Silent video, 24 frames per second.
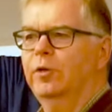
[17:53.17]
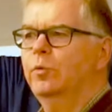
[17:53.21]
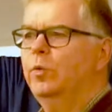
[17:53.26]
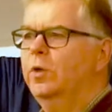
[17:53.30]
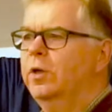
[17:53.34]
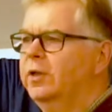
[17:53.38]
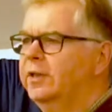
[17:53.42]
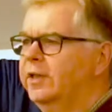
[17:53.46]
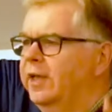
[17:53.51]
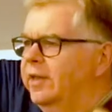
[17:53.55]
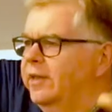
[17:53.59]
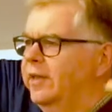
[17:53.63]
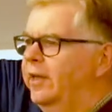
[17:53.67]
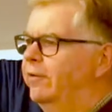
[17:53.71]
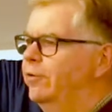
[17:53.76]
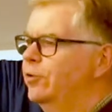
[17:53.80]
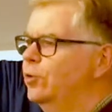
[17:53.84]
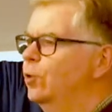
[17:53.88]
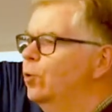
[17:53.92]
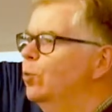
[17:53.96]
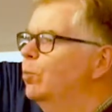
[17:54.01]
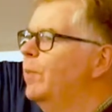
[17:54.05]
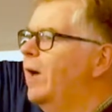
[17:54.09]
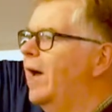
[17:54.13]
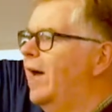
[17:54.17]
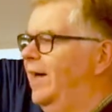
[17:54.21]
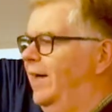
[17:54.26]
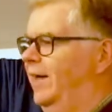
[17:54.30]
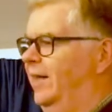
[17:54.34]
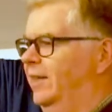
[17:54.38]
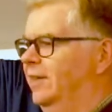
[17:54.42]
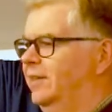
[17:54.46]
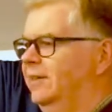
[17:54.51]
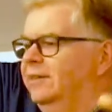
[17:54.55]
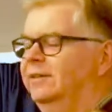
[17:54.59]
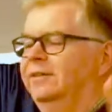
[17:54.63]
the world out there is all
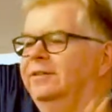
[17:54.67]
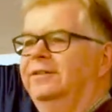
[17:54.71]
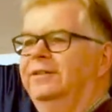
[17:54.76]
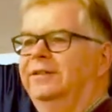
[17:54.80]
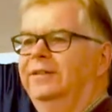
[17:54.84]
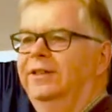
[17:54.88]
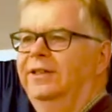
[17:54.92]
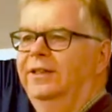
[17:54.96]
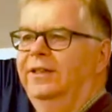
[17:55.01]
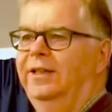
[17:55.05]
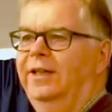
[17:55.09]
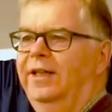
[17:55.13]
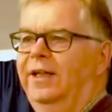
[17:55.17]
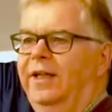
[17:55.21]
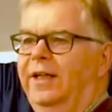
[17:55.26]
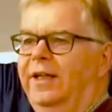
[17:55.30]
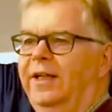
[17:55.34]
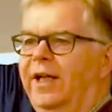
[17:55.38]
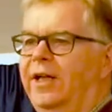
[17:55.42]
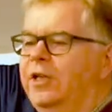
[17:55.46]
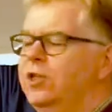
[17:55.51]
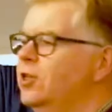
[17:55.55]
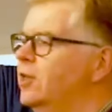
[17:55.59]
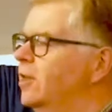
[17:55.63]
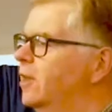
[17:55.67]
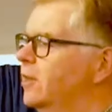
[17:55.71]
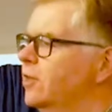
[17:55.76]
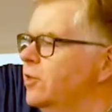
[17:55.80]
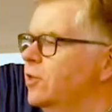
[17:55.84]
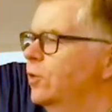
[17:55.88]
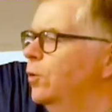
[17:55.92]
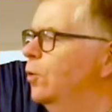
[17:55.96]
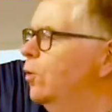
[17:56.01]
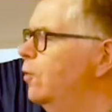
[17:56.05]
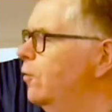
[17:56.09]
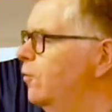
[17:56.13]
bad. And actually,
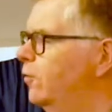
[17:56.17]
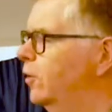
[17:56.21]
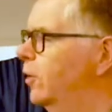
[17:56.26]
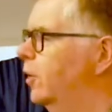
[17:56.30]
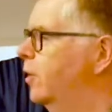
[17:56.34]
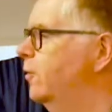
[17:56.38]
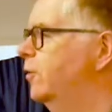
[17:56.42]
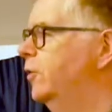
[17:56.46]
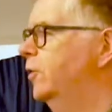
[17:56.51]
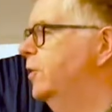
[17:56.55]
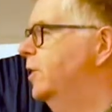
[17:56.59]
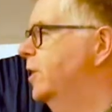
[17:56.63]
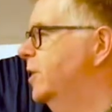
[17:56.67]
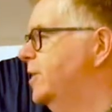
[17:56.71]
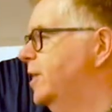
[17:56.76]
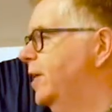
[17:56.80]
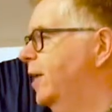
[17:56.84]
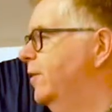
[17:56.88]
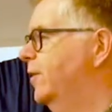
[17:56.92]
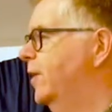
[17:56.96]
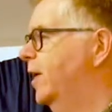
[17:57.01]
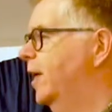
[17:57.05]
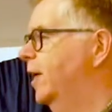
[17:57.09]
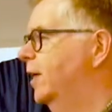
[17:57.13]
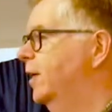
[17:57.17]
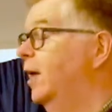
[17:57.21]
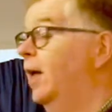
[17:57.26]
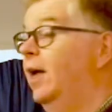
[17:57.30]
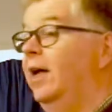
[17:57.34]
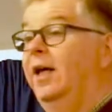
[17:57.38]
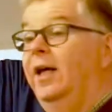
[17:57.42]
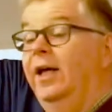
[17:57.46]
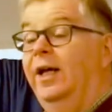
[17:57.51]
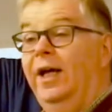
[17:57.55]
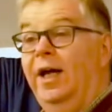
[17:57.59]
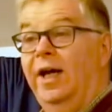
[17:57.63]
there's an awful lot of goodness out there.
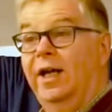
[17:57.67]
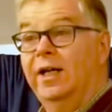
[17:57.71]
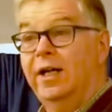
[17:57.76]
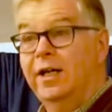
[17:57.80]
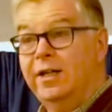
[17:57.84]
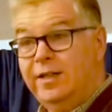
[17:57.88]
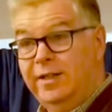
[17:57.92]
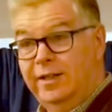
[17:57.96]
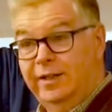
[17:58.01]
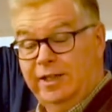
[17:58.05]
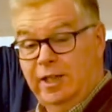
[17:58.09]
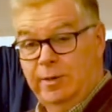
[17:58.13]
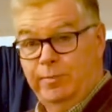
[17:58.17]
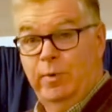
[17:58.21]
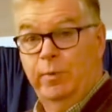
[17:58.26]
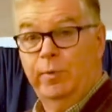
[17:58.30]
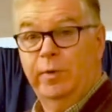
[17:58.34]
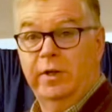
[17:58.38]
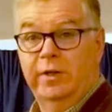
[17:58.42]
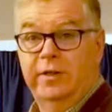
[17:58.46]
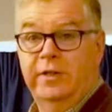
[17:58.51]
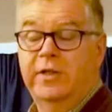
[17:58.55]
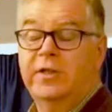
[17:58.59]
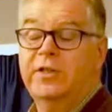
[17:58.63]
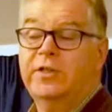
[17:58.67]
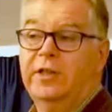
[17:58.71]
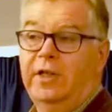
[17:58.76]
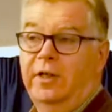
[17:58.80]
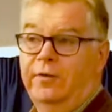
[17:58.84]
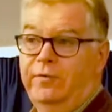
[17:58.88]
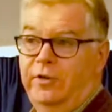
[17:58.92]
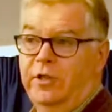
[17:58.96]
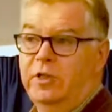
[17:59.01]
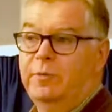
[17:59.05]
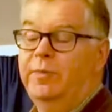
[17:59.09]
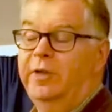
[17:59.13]
And I think that's been one of the
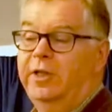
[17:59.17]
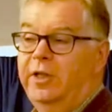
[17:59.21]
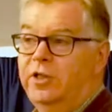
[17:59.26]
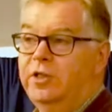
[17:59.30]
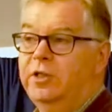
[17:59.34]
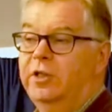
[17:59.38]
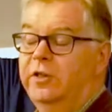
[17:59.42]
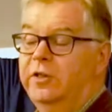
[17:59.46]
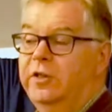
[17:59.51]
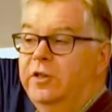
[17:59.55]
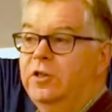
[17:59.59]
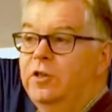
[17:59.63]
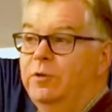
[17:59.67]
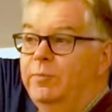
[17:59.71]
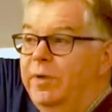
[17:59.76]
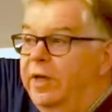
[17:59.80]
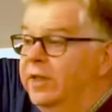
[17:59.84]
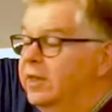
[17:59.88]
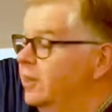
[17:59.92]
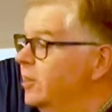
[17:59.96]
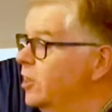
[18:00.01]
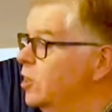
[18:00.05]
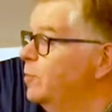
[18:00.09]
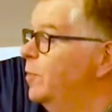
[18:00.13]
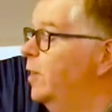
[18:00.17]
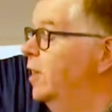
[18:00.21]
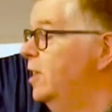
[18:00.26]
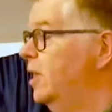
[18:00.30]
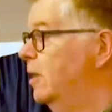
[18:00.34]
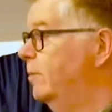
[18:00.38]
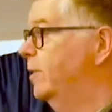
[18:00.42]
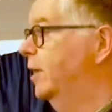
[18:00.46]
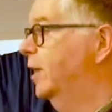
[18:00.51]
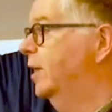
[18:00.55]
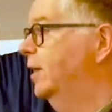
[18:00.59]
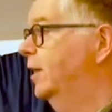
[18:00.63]
discoveries many churches have made in this
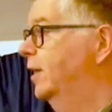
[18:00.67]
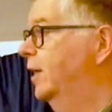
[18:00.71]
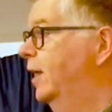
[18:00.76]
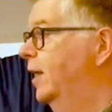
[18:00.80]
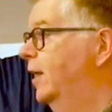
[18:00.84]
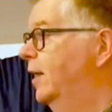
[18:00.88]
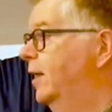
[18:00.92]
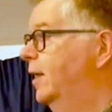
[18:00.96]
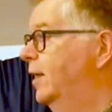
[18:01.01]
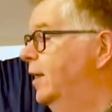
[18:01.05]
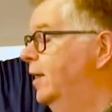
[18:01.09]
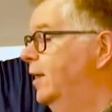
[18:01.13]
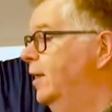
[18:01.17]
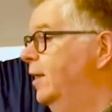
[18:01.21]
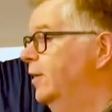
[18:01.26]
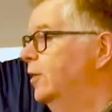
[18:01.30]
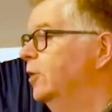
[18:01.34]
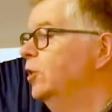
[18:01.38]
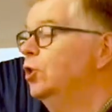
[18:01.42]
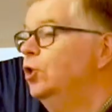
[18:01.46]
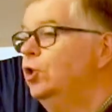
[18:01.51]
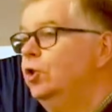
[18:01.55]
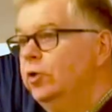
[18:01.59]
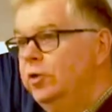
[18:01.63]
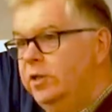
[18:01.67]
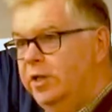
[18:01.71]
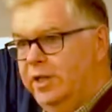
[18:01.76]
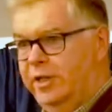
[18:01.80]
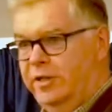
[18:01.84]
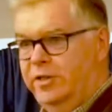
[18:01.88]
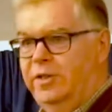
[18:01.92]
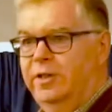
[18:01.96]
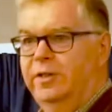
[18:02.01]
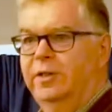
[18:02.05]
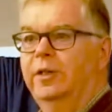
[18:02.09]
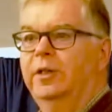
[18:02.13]
pandemic. The
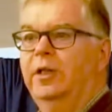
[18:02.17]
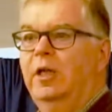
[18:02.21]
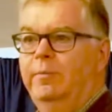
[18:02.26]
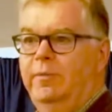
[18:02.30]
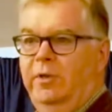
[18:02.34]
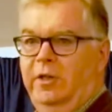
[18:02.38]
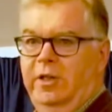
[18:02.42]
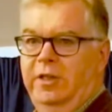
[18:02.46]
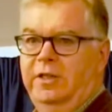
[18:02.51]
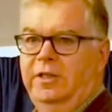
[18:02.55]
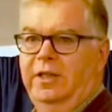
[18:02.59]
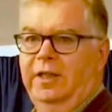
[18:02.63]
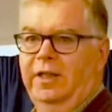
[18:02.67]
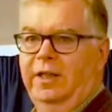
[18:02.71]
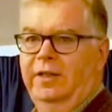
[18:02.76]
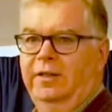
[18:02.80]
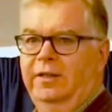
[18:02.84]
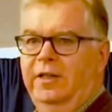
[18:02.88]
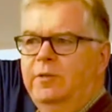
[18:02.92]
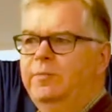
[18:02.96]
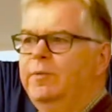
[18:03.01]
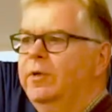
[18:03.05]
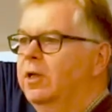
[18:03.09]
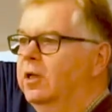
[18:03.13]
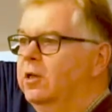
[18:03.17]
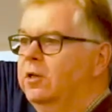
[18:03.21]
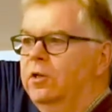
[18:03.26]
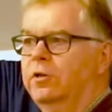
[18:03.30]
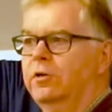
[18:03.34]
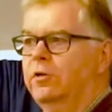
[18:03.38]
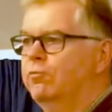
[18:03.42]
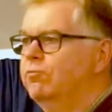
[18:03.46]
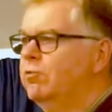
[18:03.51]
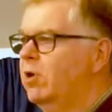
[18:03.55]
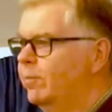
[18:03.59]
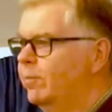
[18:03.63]
goodness in the community. There's been a lot of